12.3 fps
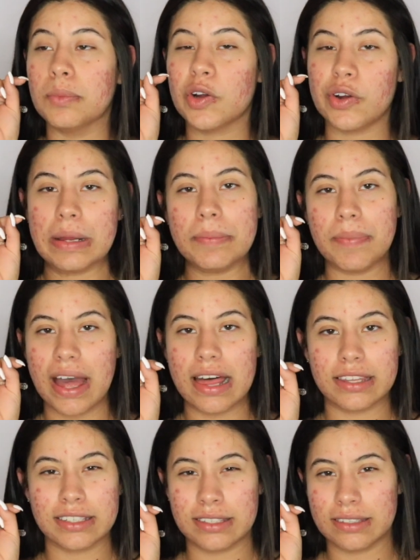green
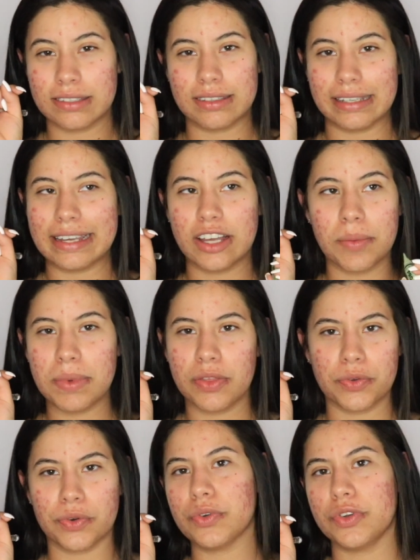packs like coming
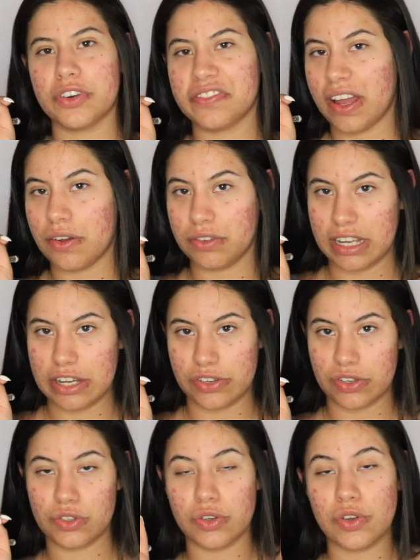through your
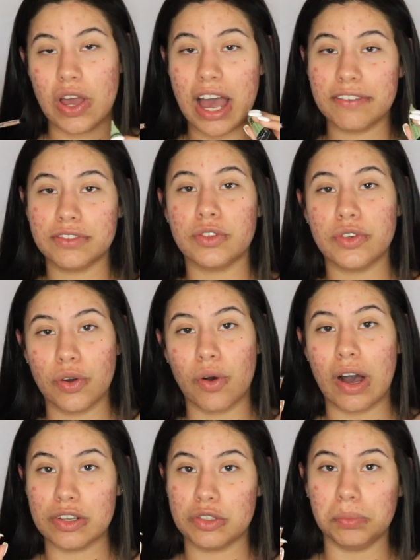foundation so you have to know
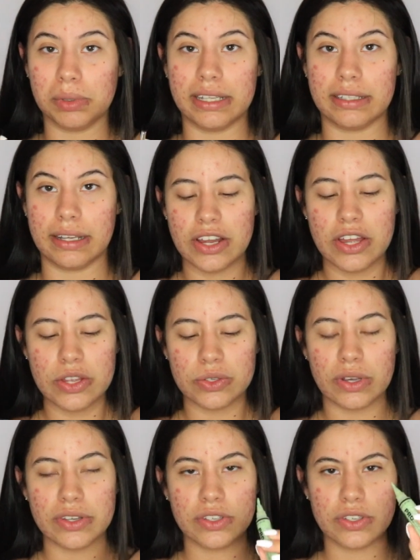how to blend it
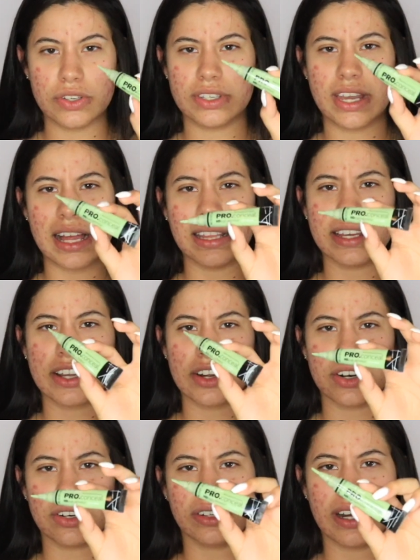so I just use the LA
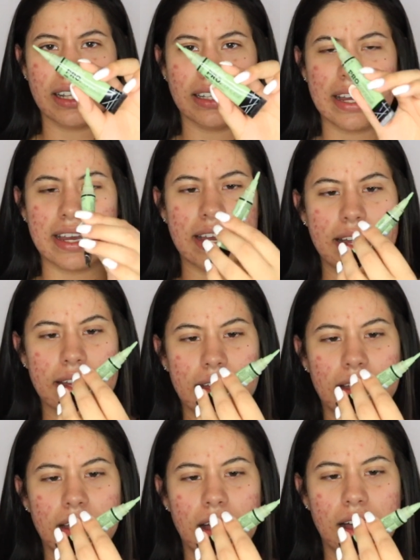Girl
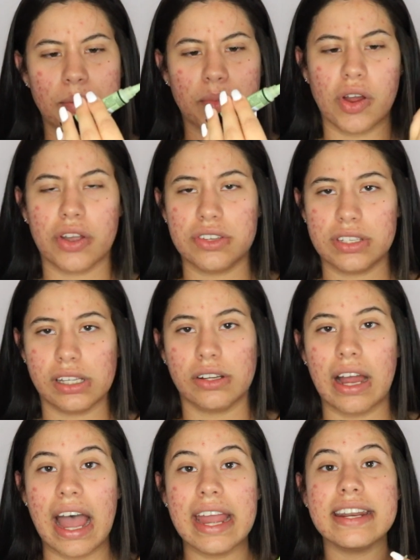LA uh, Pro
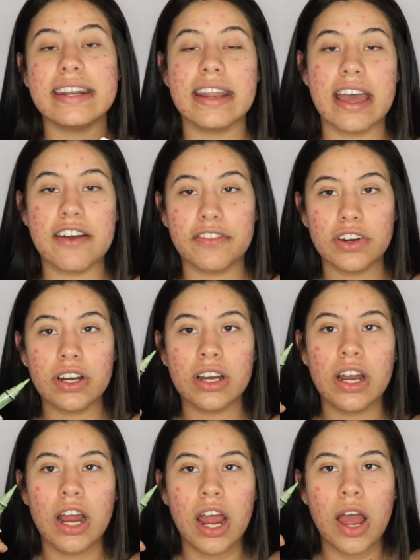Concealer I never